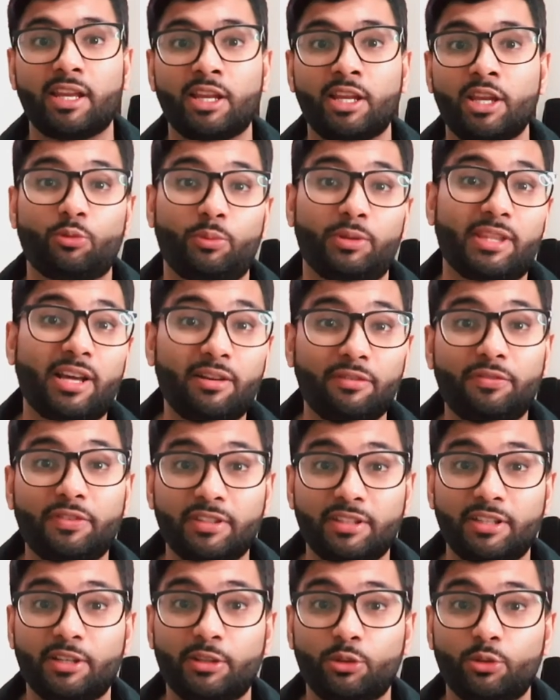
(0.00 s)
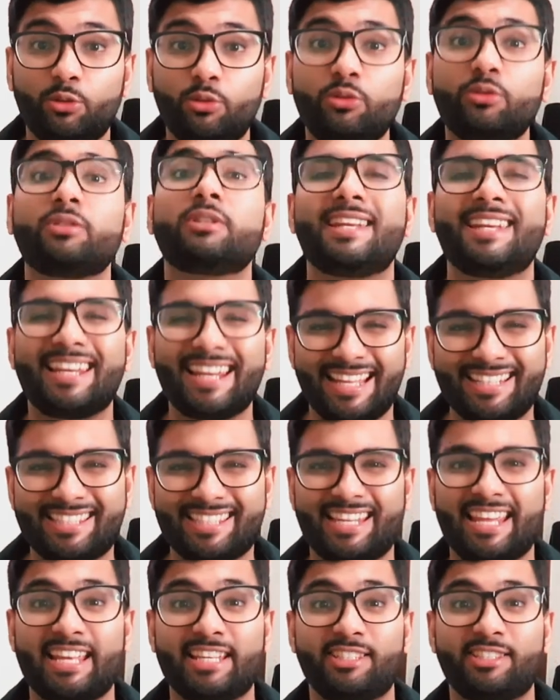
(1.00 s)
So without further ado,
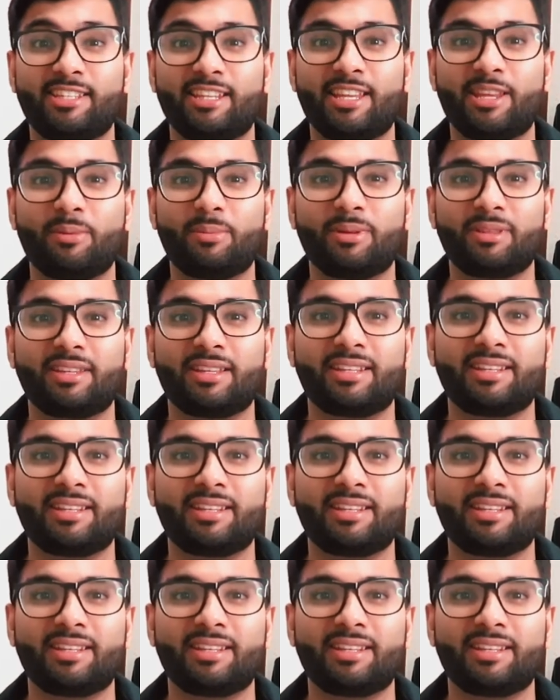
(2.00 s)
let's get jiggy with